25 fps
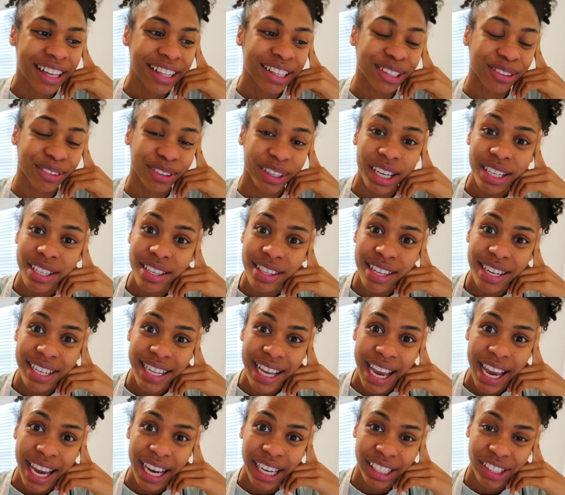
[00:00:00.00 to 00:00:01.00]
the rest of the
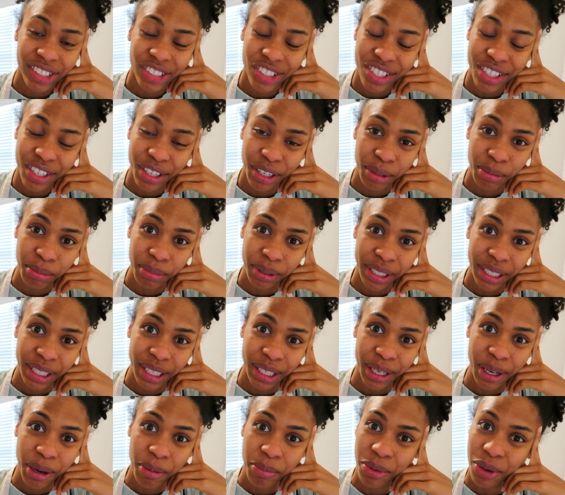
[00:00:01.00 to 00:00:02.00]
day is just gonna
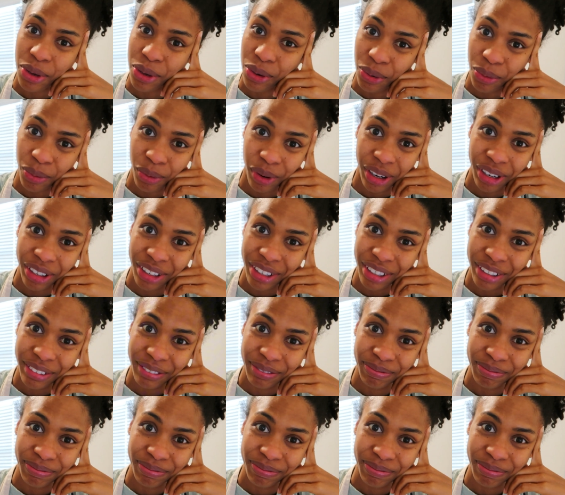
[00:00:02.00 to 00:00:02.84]
be computer work.